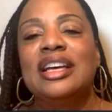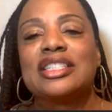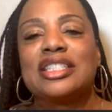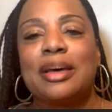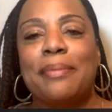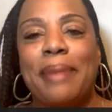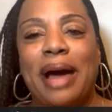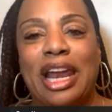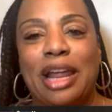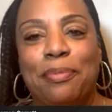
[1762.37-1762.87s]

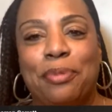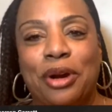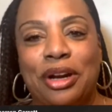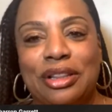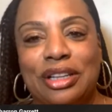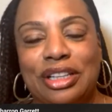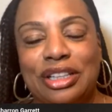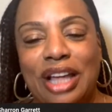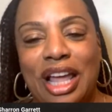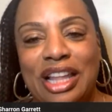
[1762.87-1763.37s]
Somebody put
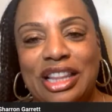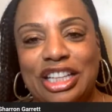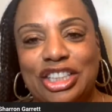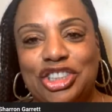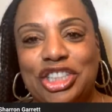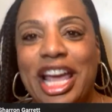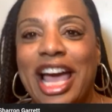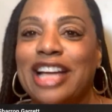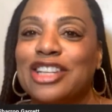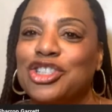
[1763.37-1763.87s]
in the
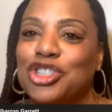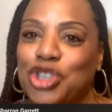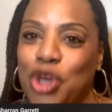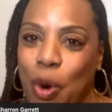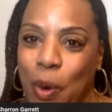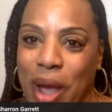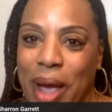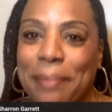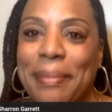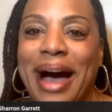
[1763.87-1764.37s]
chat,
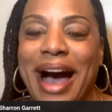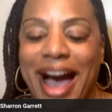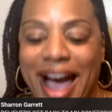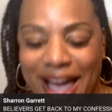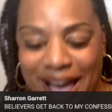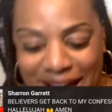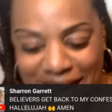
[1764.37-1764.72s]
so am I.